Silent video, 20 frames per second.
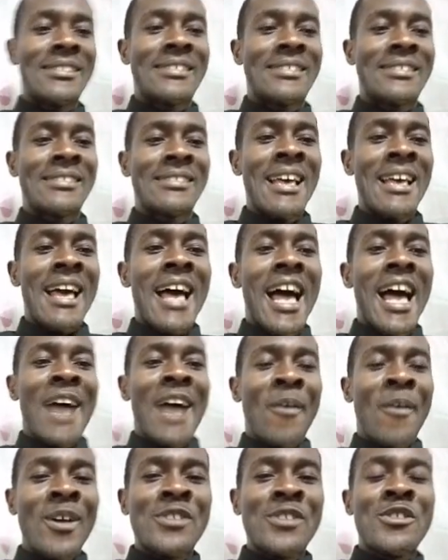As
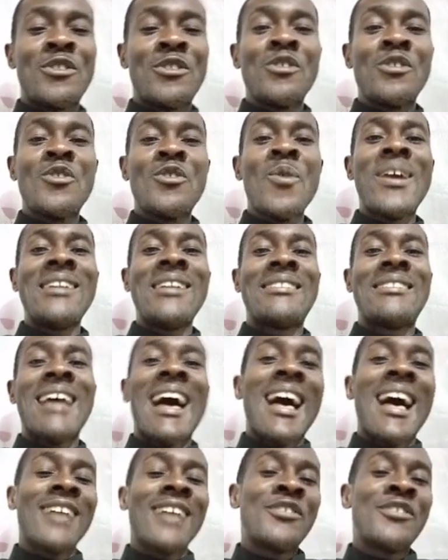we gradually
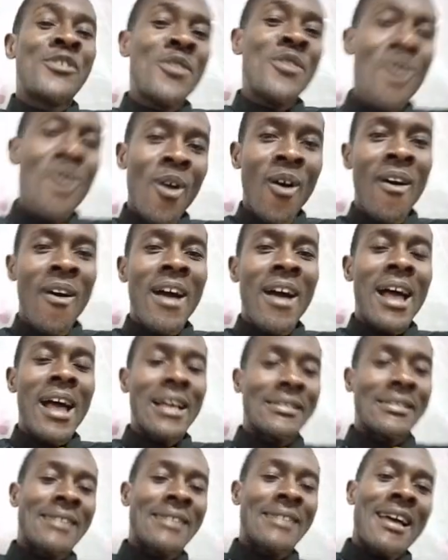approach
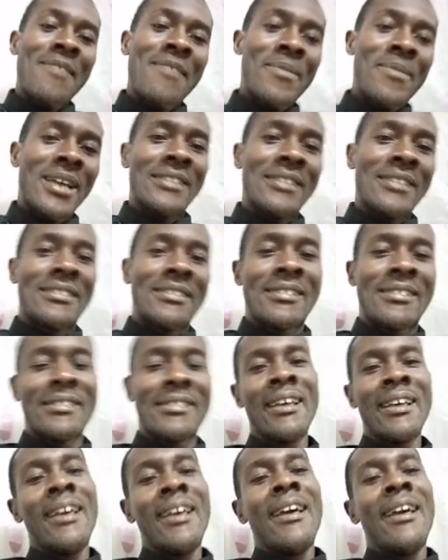the end
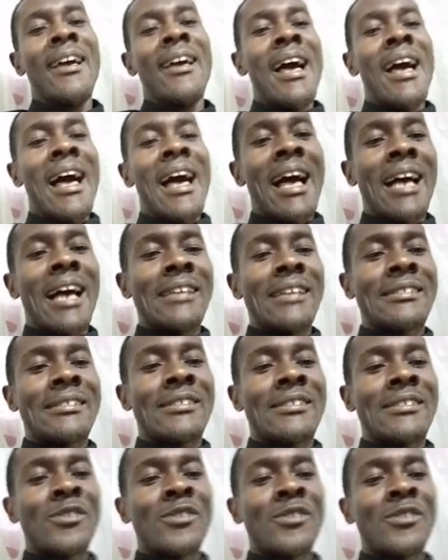of this
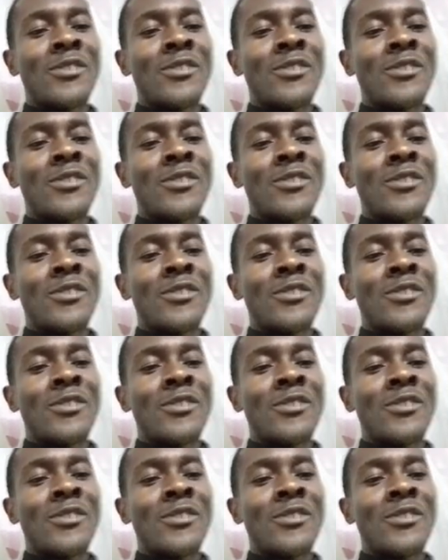class,